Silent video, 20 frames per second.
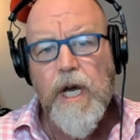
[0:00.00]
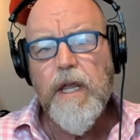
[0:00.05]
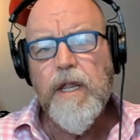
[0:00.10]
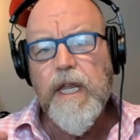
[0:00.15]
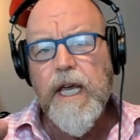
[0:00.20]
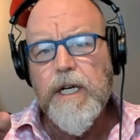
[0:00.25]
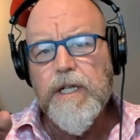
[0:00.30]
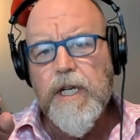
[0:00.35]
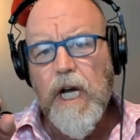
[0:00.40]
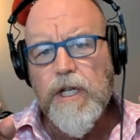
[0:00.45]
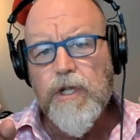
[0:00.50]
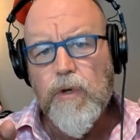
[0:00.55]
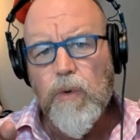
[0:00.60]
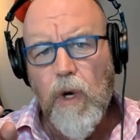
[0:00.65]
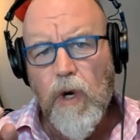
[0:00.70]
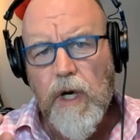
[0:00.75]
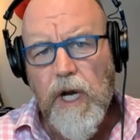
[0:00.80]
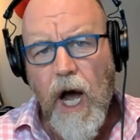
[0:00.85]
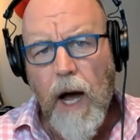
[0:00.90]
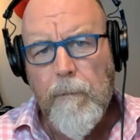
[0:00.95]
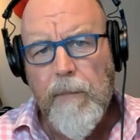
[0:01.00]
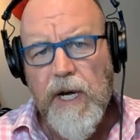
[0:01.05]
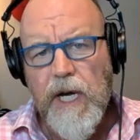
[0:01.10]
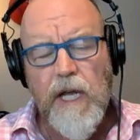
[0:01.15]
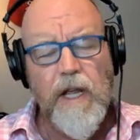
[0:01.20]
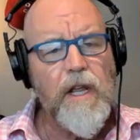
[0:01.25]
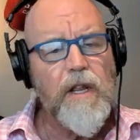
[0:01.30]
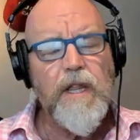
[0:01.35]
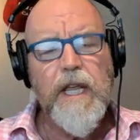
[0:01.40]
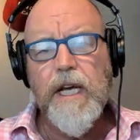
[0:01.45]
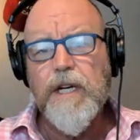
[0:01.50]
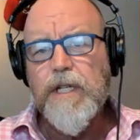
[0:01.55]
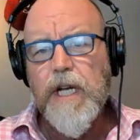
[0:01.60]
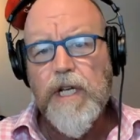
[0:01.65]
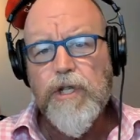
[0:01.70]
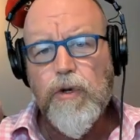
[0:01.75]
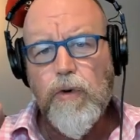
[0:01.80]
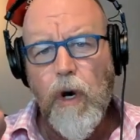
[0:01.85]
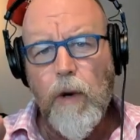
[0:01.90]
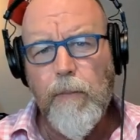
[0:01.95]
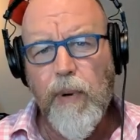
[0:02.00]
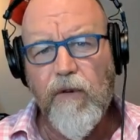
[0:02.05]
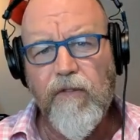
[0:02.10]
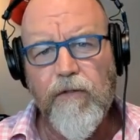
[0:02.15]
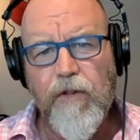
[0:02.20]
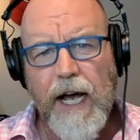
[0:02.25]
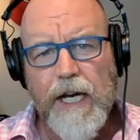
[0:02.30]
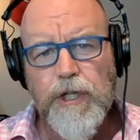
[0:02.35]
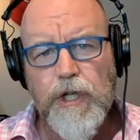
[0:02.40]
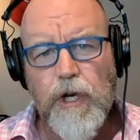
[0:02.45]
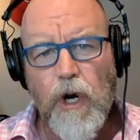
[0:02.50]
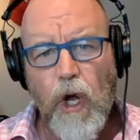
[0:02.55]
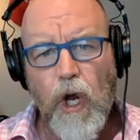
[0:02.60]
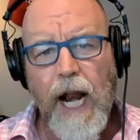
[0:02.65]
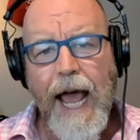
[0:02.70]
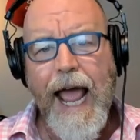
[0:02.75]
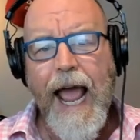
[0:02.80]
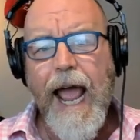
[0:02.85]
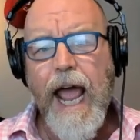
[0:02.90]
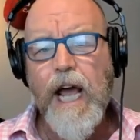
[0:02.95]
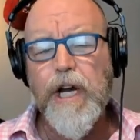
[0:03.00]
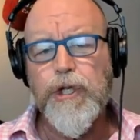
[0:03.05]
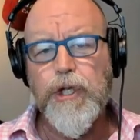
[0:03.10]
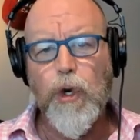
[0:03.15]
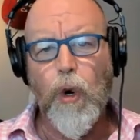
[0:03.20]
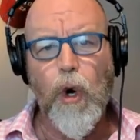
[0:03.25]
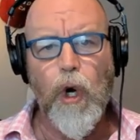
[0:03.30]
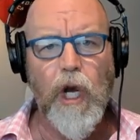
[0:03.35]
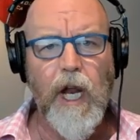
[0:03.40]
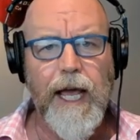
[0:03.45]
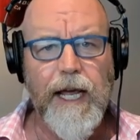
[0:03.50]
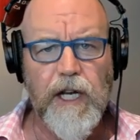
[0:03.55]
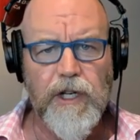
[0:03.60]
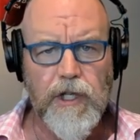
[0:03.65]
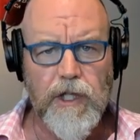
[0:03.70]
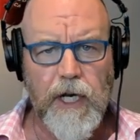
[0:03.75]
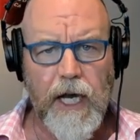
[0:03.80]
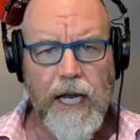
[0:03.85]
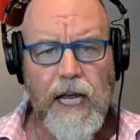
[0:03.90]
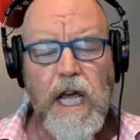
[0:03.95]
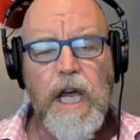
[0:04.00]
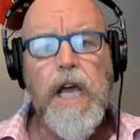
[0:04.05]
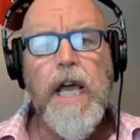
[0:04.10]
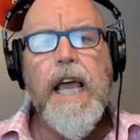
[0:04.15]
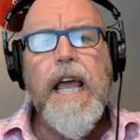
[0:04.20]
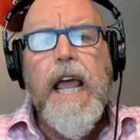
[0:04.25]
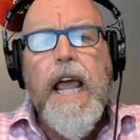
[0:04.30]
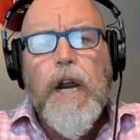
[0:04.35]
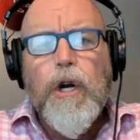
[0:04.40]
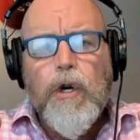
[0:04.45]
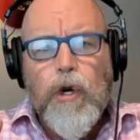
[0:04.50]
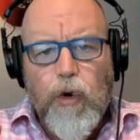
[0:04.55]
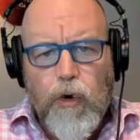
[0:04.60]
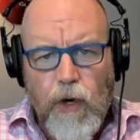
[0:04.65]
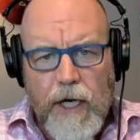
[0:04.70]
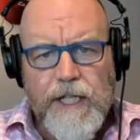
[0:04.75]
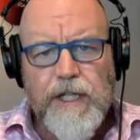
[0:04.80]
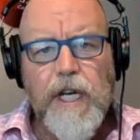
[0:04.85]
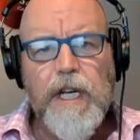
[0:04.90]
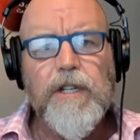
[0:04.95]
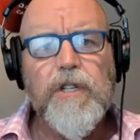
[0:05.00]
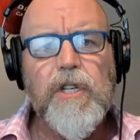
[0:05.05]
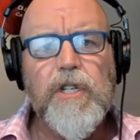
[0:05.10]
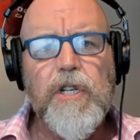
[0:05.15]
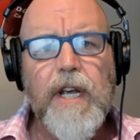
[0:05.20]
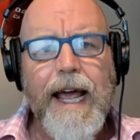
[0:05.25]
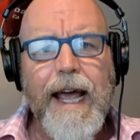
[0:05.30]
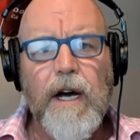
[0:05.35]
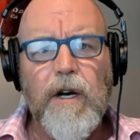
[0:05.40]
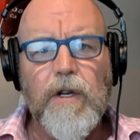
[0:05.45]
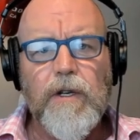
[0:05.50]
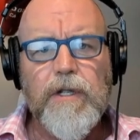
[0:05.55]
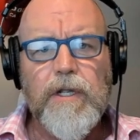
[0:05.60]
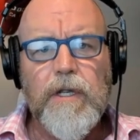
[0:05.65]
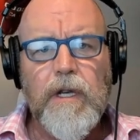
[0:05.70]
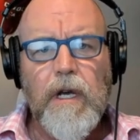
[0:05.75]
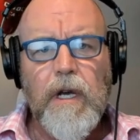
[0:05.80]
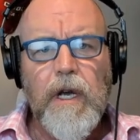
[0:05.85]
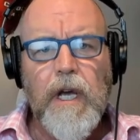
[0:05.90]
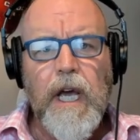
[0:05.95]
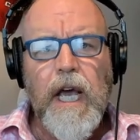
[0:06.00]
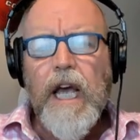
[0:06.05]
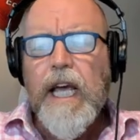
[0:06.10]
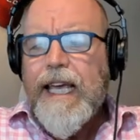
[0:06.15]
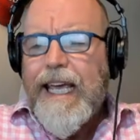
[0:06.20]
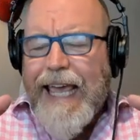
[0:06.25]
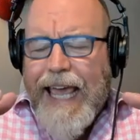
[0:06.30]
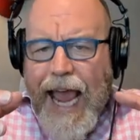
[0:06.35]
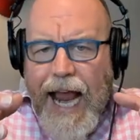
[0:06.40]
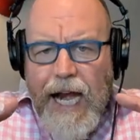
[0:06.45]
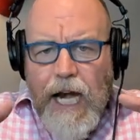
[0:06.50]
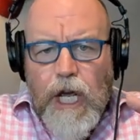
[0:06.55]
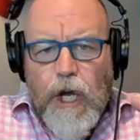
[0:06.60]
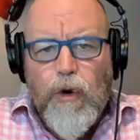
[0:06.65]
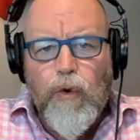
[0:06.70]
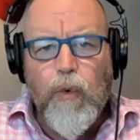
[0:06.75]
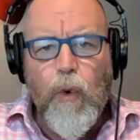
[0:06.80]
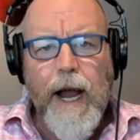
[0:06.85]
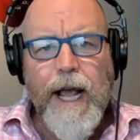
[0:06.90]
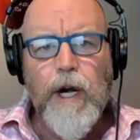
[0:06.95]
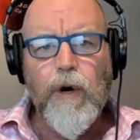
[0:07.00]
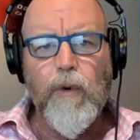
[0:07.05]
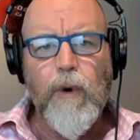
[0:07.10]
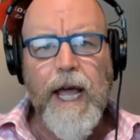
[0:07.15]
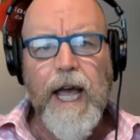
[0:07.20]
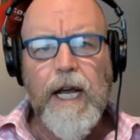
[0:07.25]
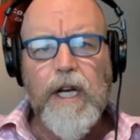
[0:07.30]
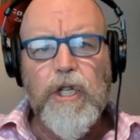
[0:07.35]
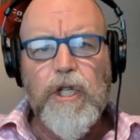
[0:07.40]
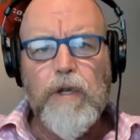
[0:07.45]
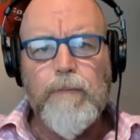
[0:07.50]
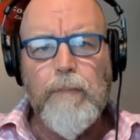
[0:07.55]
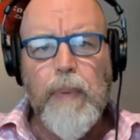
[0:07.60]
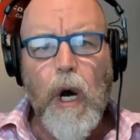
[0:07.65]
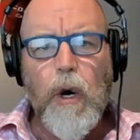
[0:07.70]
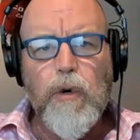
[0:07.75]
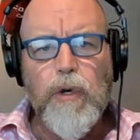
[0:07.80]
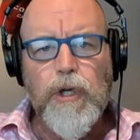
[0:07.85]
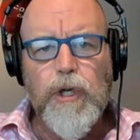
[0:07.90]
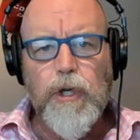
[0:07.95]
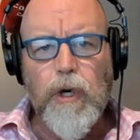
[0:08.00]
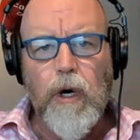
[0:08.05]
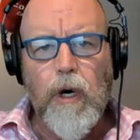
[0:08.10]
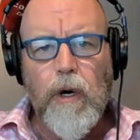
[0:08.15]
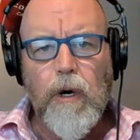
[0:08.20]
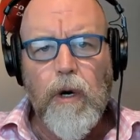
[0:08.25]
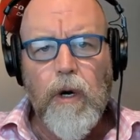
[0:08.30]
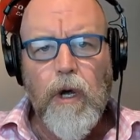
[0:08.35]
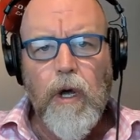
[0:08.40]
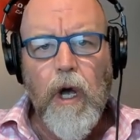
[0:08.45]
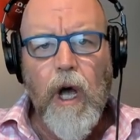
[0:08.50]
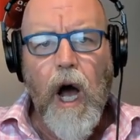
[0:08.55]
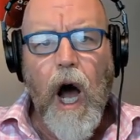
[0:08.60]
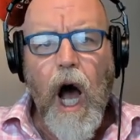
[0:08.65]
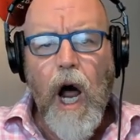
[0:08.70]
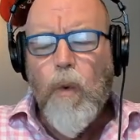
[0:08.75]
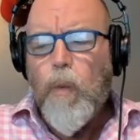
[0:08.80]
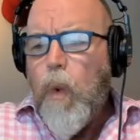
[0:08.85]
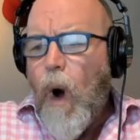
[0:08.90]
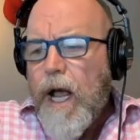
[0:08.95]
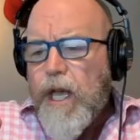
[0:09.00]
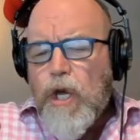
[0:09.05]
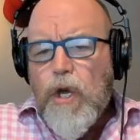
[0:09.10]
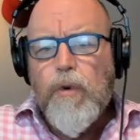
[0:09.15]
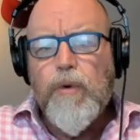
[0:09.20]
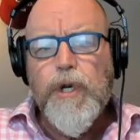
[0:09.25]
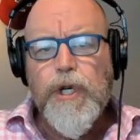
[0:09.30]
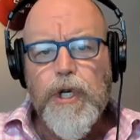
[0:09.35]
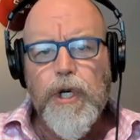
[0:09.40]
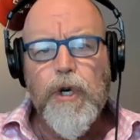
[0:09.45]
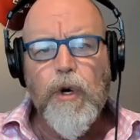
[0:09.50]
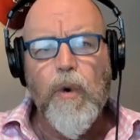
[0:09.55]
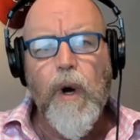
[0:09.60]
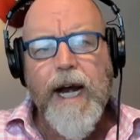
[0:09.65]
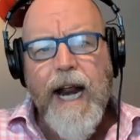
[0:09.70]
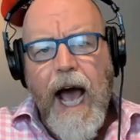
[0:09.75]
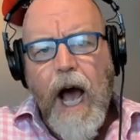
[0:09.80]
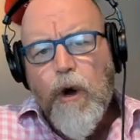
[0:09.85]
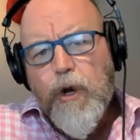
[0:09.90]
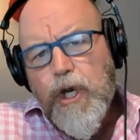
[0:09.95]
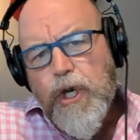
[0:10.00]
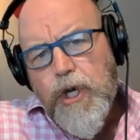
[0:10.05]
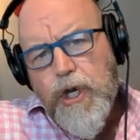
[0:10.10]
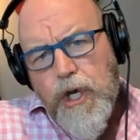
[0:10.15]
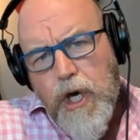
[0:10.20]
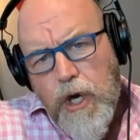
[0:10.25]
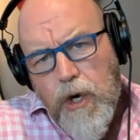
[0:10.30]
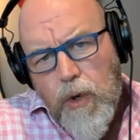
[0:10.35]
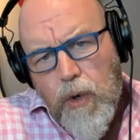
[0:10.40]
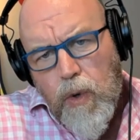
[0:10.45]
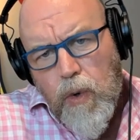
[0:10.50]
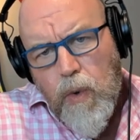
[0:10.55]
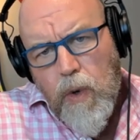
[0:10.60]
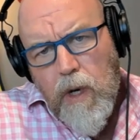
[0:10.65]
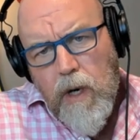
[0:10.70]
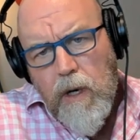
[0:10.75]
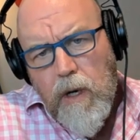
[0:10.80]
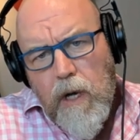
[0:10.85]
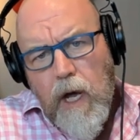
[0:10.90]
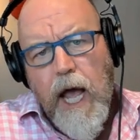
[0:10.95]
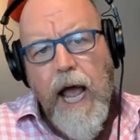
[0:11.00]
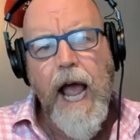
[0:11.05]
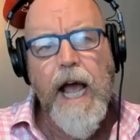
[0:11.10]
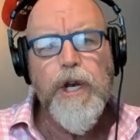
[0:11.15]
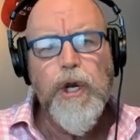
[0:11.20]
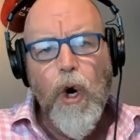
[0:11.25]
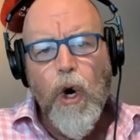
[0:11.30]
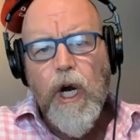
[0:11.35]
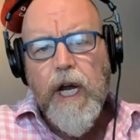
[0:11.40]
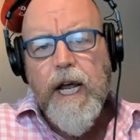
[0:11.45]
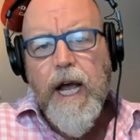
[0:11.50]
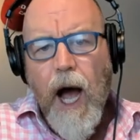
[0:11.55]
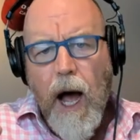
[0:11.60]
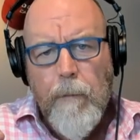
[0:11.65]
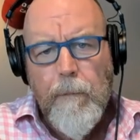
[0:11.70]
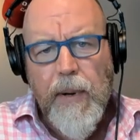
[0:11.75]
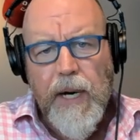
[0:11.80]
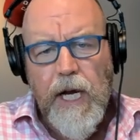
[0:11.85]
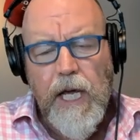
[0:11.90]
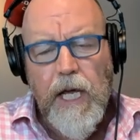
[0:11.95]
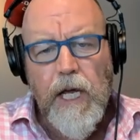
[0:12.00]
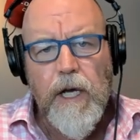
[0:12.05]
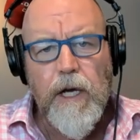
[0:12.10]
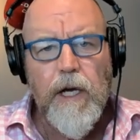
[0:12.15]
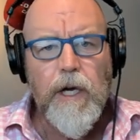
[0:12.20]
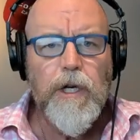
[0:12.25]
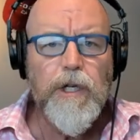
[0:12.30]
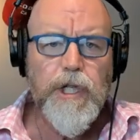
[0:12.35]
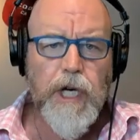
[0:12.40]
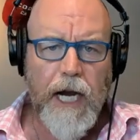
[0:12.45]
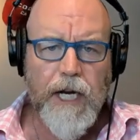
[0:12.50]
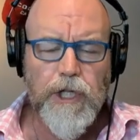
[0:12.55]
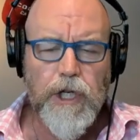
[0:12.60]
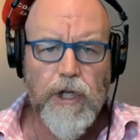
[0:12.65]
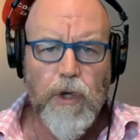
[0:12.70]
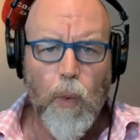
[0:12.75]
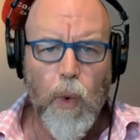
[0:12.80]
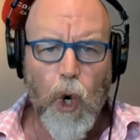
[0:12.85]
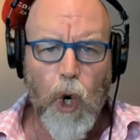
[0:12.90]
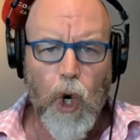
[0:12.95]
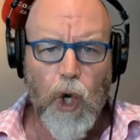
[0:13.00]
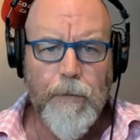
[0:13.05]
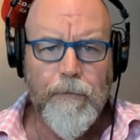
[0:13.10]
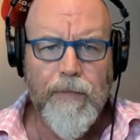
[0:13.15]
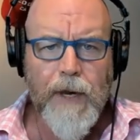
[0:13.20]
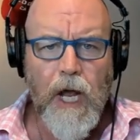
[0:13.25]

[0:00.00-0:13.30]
the industrial company, the industrial professional, and your legacy increasing sales, gaining greater exposure on what you do and how you and your company changes the world.